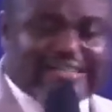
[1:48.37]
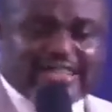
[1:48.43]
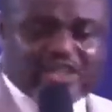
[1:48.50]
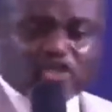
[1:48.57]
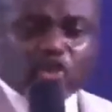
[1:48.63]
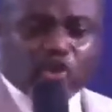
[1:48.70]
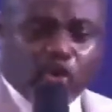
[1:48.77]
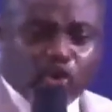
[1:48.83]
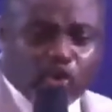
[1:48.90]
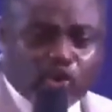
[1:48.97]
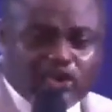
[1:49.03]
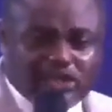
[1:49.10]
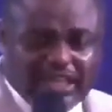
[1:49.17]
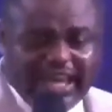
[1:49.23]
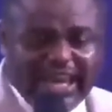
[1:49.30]
has its
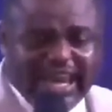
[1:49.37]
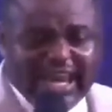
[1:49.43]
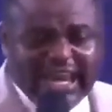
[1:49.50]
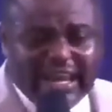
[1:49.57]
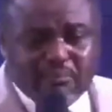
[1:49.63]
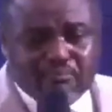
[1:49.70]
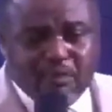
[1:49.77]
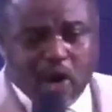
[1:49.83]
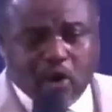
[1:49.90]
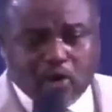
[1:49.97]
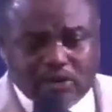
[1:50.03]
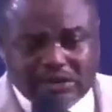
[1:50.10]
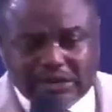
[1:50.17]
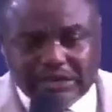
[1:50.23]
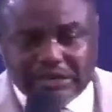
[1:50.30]
roots in
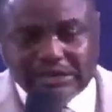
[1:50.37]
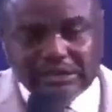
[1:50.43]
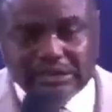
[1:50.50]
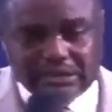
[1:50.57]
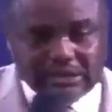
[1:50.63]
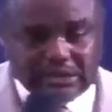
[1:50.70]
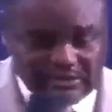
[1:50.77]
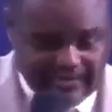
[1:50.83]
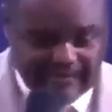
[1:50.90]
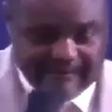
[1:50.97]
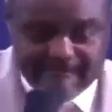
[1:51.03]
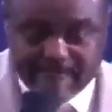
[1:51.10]
Moses.